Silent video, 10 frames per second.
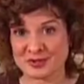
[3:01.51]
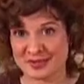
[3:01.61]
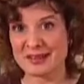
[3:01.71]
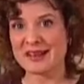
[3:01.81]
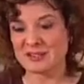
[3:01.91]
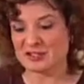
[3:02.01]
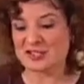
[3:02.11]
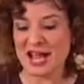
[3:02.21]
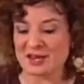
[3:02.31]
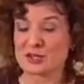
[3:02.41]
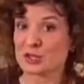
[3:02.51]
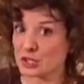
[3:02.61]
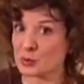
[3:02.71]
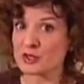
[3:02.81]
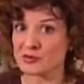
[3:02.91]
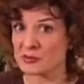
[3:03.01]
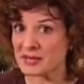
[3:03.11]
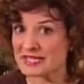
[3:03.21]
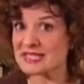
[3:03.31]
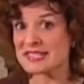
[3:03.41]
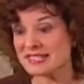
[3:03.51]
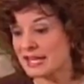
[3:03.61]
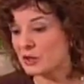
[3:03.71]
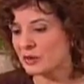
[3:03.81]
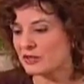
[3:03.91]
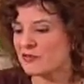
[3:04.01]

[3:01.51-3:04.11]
use. Just added a little bit of minced celery,